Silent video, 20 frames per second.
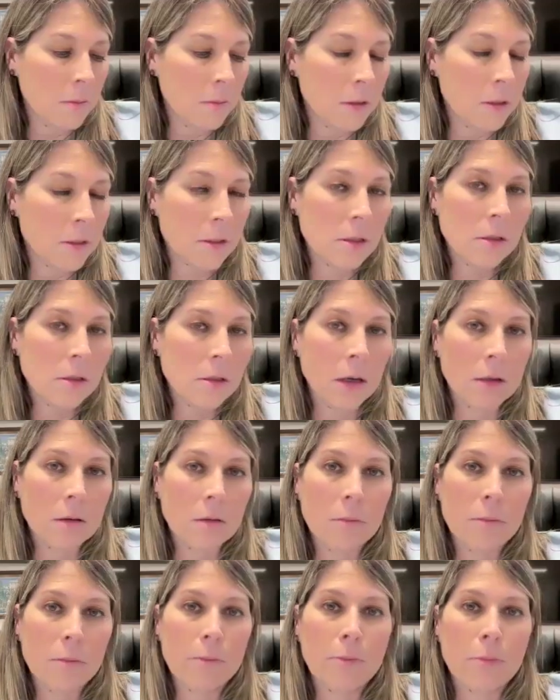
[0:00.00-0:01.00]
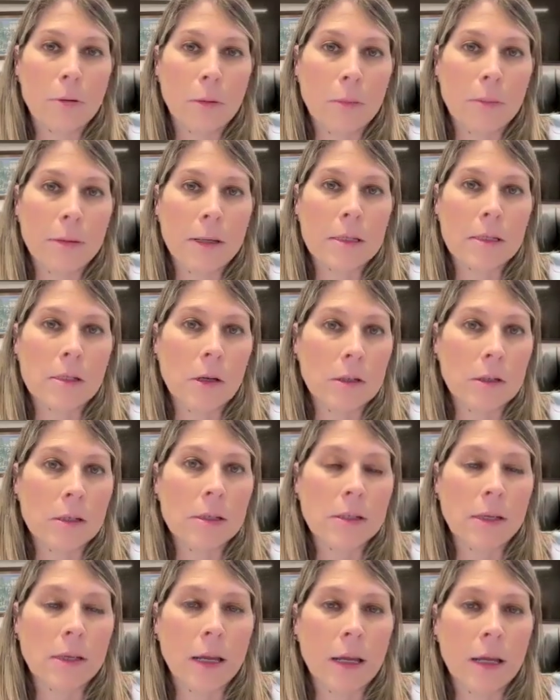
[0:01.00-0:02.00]
It's not the
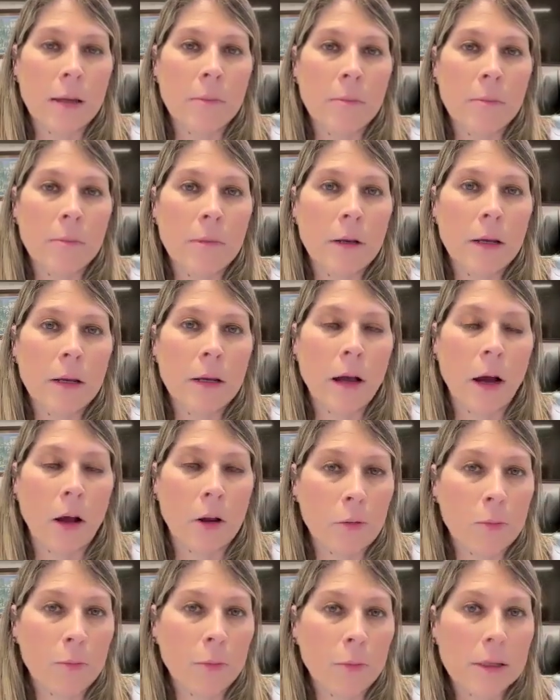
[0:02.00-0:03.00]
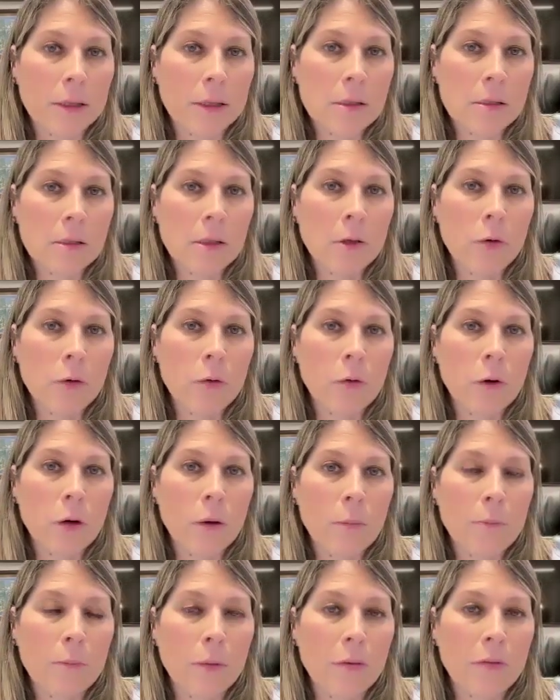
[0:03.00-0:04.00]
same in other places in
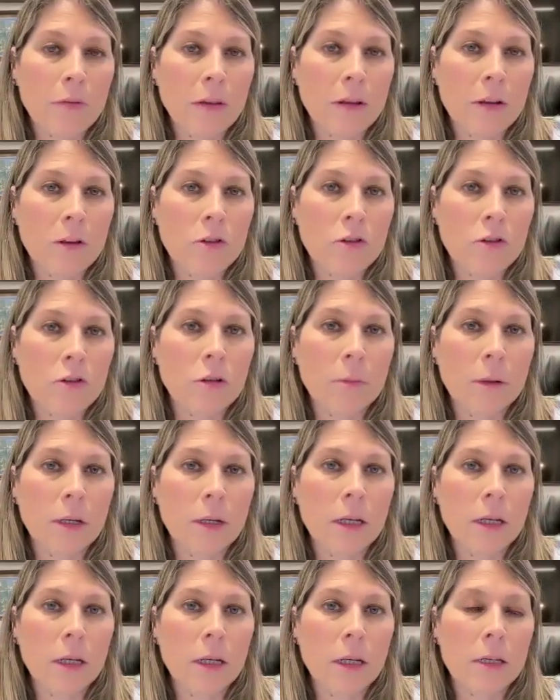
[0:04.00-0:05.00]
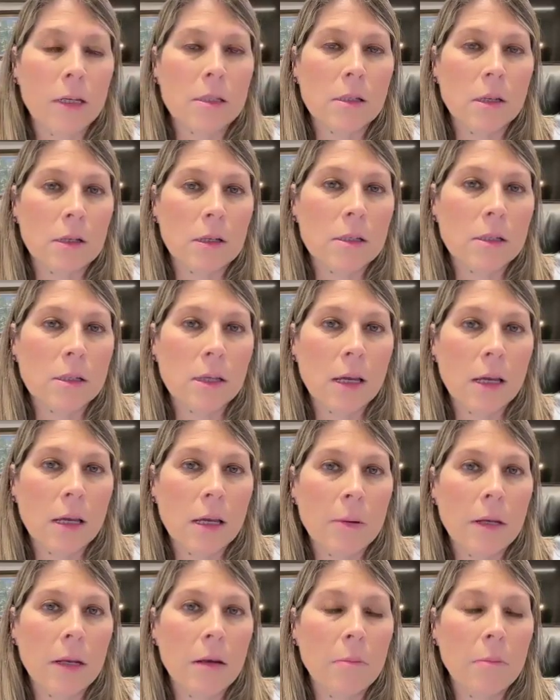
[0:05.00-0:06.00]
Europe. I think Germany, it's not the
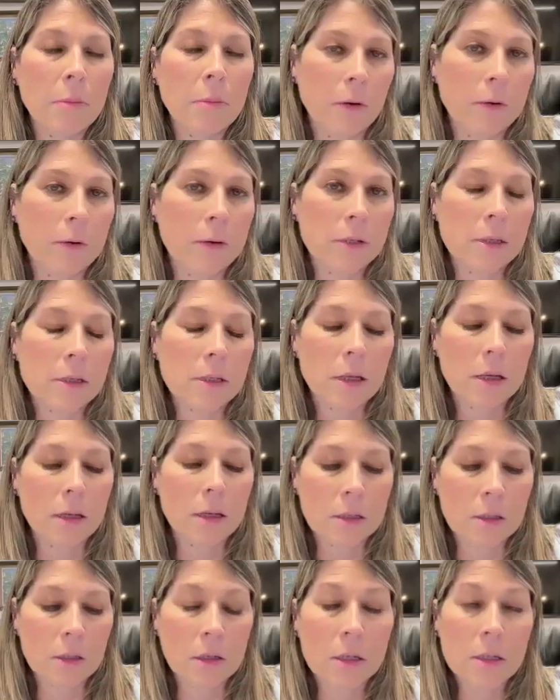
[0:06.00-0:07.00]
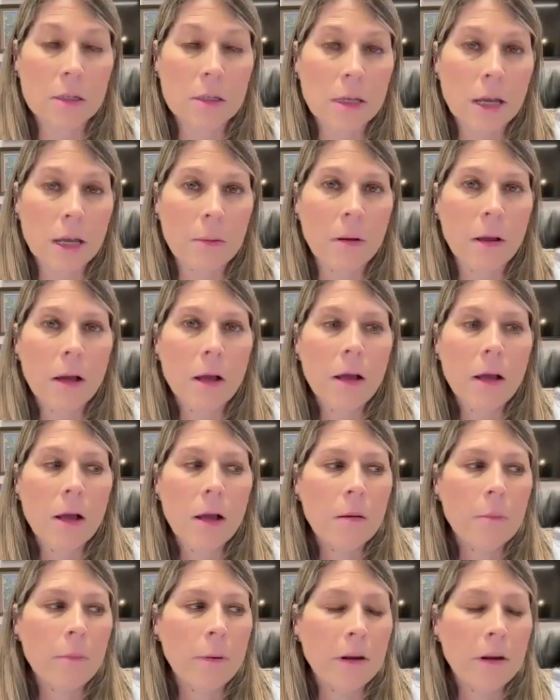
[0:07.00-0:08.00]
same, and in Paris, it's not the same.
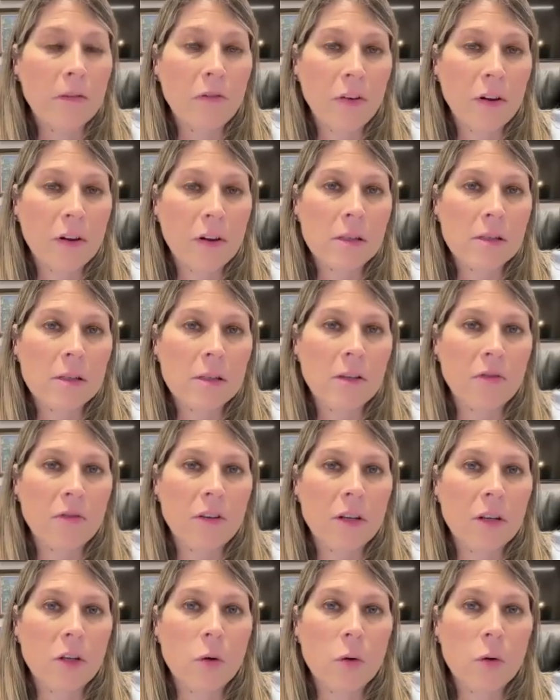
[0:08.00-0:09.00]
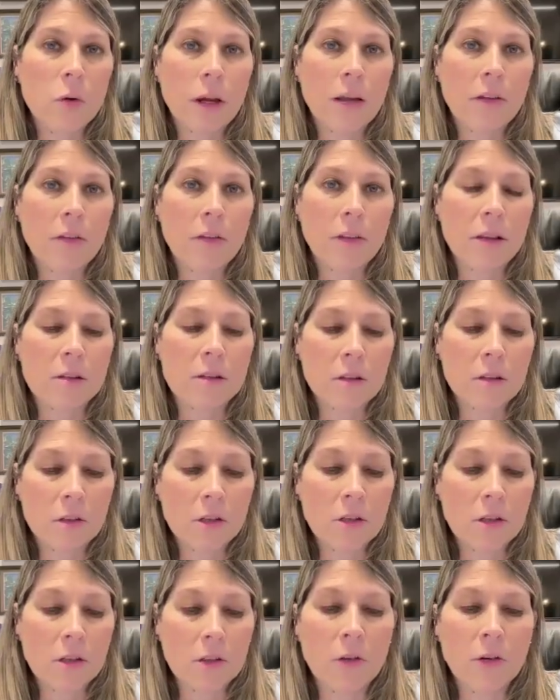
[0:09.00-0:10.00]
But it feels as if in the UK things are
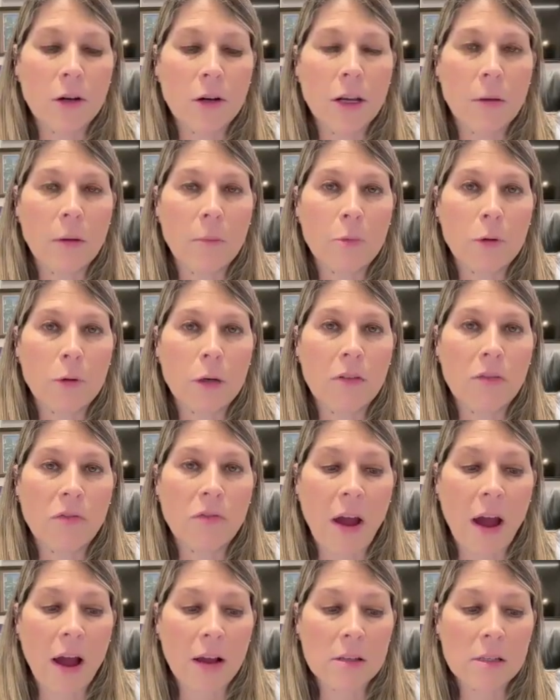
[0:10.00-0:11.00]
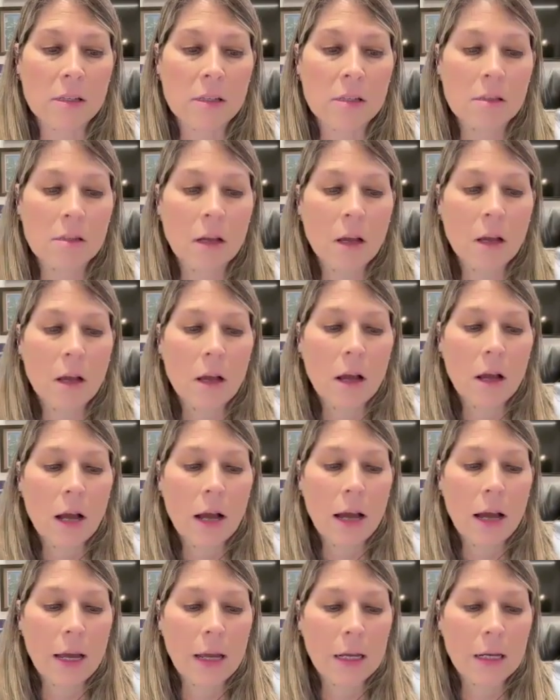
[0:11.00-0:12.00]
deteriorating pretty fast,
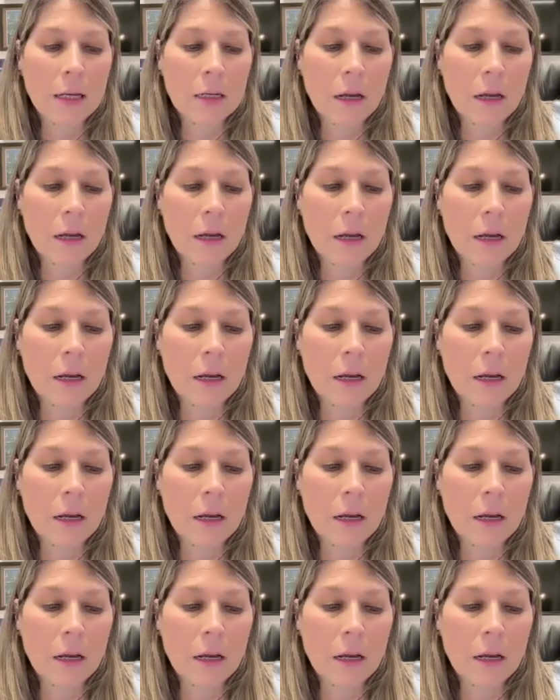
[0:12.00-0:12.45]
and